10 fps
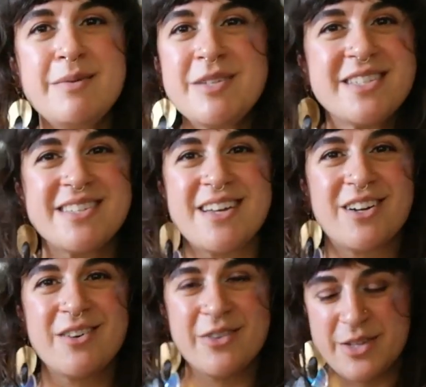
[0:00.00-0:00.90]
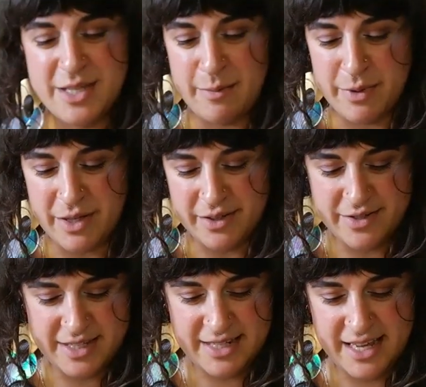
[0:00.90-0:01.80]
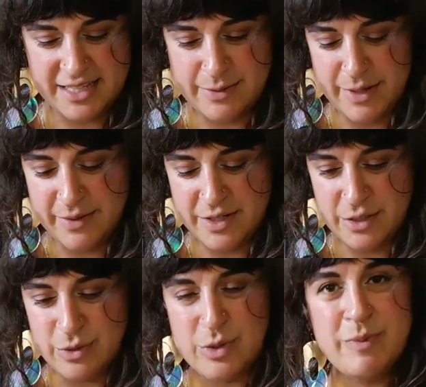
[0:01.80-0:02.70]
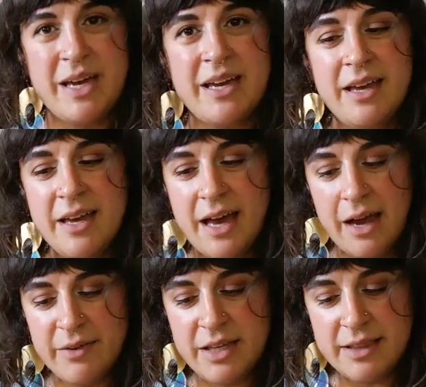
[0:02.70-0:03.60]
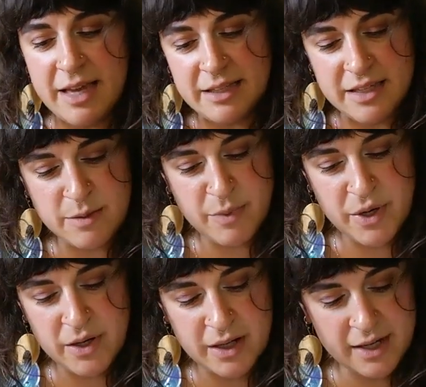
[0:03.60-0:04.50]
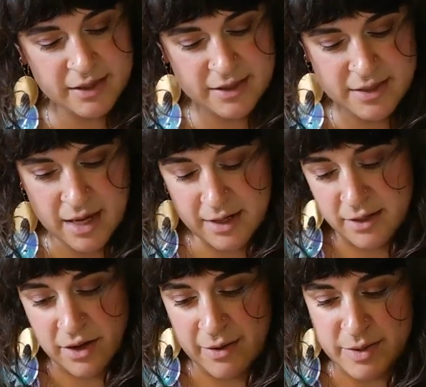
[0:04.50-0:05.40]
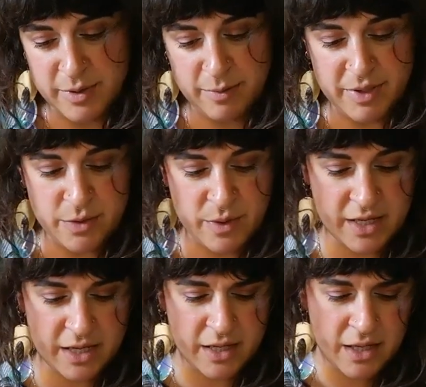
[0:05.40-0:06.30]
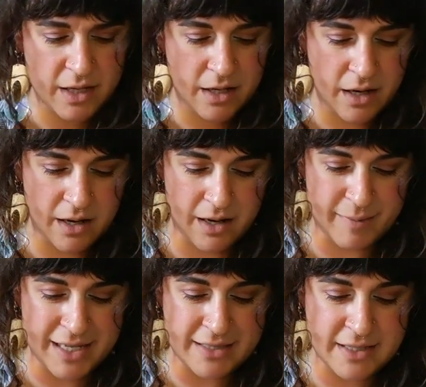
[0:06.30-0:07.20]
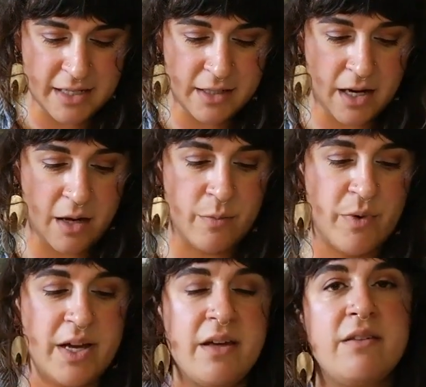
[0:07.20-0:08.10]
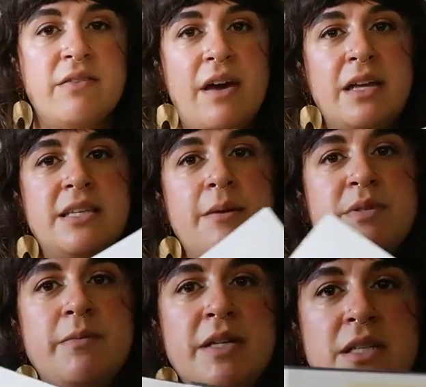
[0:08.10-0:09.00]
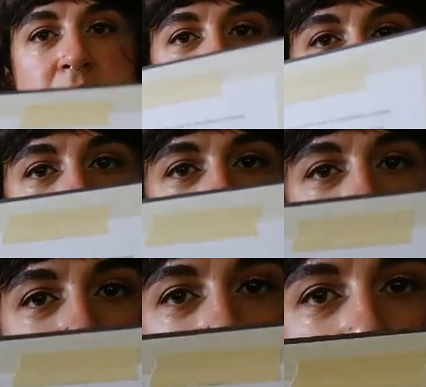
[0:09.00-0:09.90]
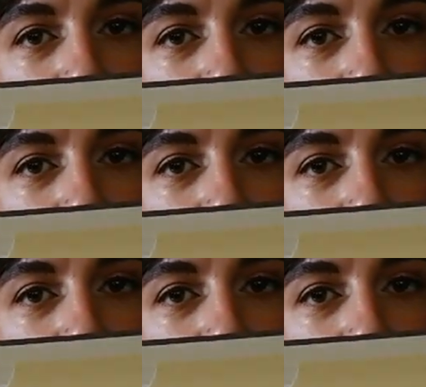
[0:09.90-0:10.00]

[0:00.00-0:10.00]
I'm just a sucker for the sample colors, and that's what I would choose. But I really like this book. It's, I was really pleased with it. It did come with, I taped them into the back, but it came